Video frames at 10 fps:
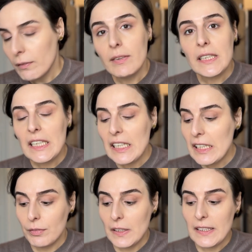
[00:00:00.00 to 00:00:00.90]
With the
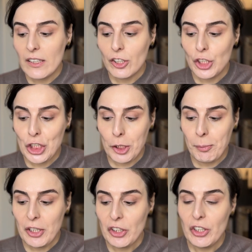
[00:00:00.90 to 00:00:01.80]
Viseart
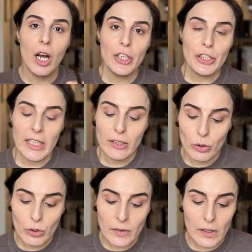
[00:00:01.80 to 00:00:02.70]
Shimmer
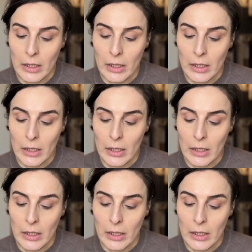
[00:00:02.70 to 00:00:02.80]
eyeshadows,